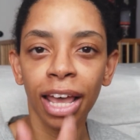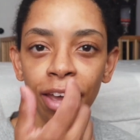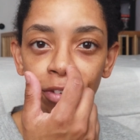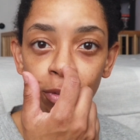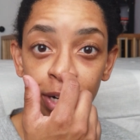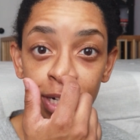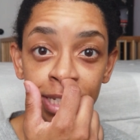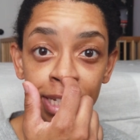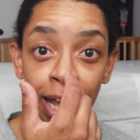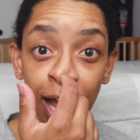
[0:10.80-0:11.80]
If you want to
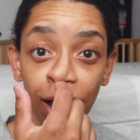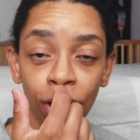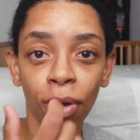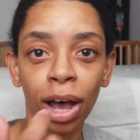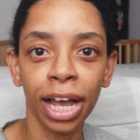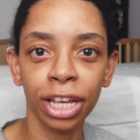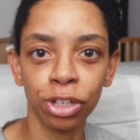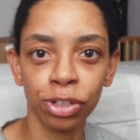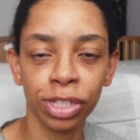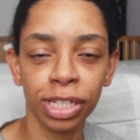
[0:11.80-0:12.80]
see how I
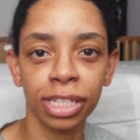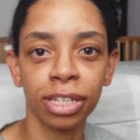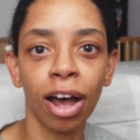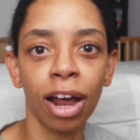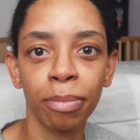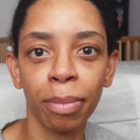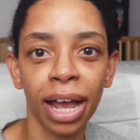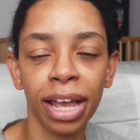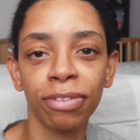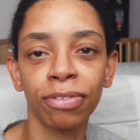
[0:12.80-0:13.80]
use this on
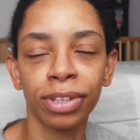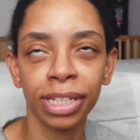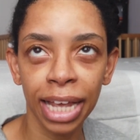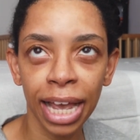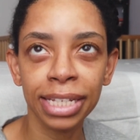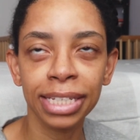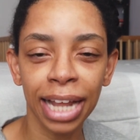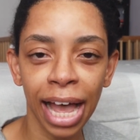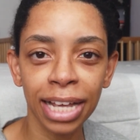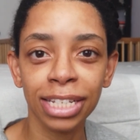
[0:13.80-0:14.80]
my
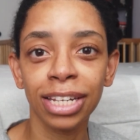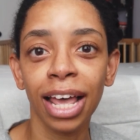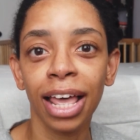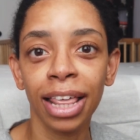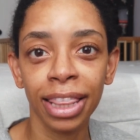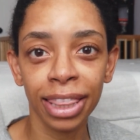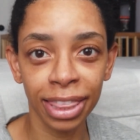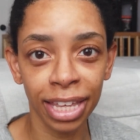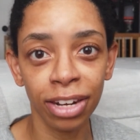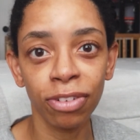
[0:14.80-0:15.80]
Texlax
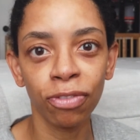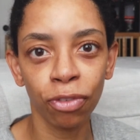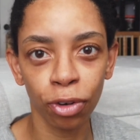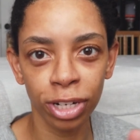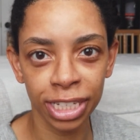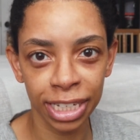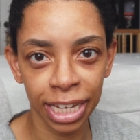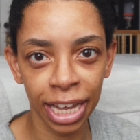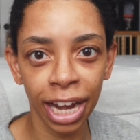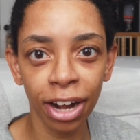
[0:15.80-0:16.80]
thin
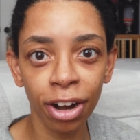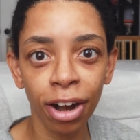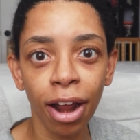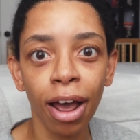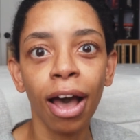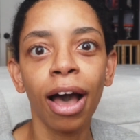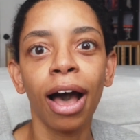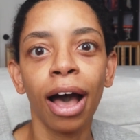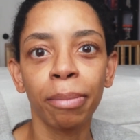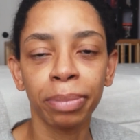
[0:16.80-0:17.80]
4C hair,
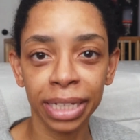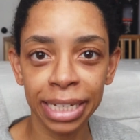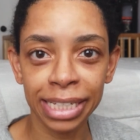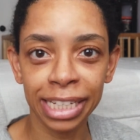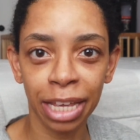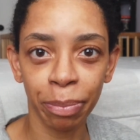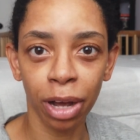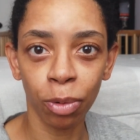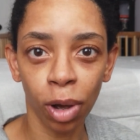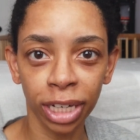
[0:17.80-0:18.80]
please keep
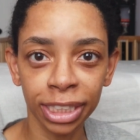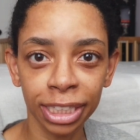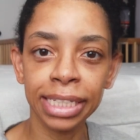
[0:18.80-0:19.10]
on watching.